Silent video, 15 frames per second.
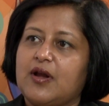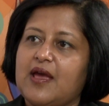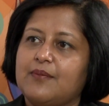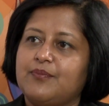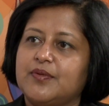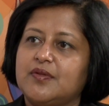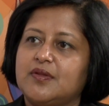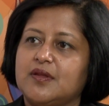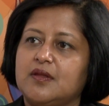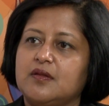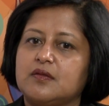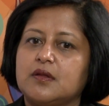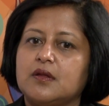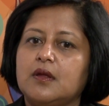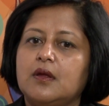happens
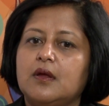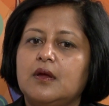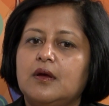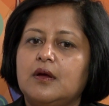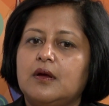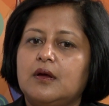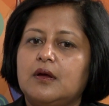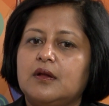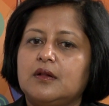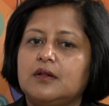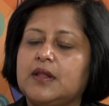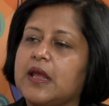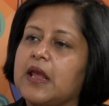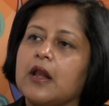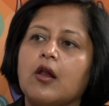is
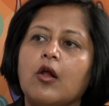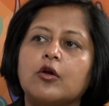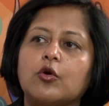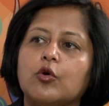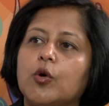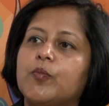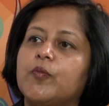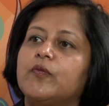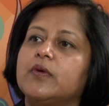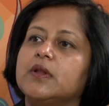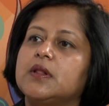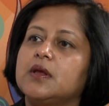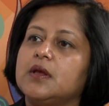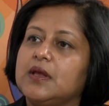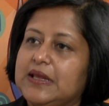they cannot cope with
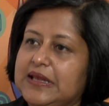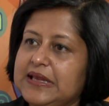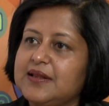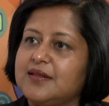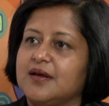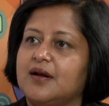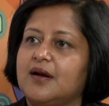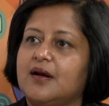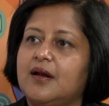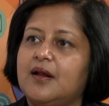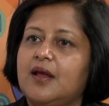either.